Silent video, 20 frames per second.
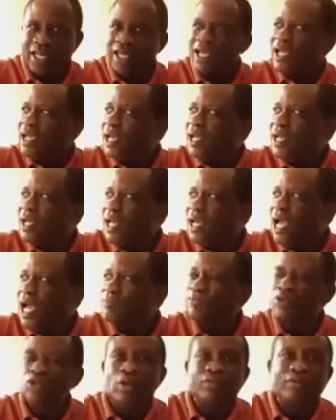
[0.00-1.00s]
And
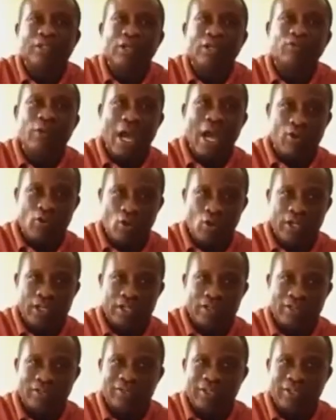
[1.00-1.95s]
Archbishop said, we are going.